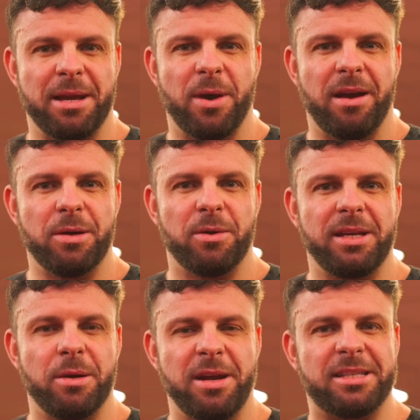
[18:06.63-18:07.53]
you
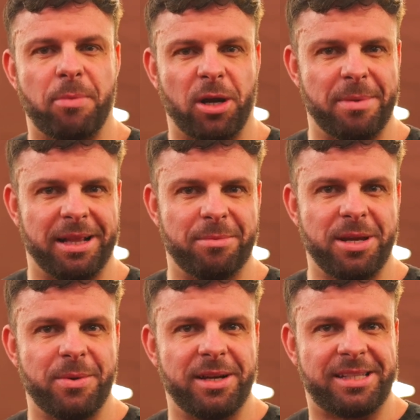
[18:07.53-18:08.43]
were into bodybuilding, but
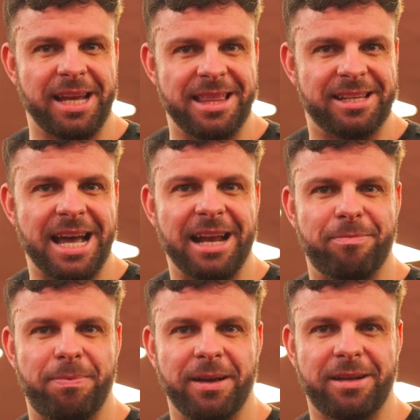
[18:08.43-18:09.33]
you weren't seeing the side
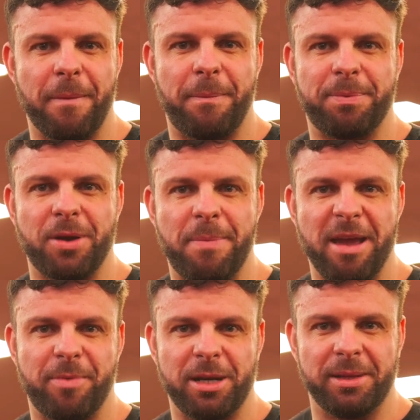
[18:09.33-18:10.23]
of
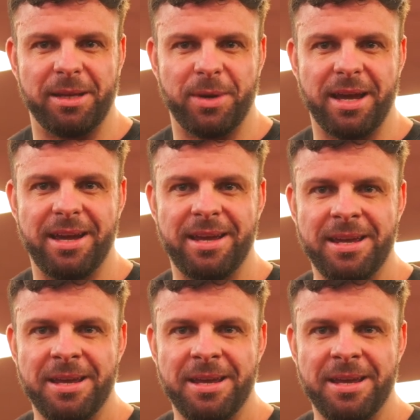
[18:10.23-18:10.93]
competitive bodybuilding, were you?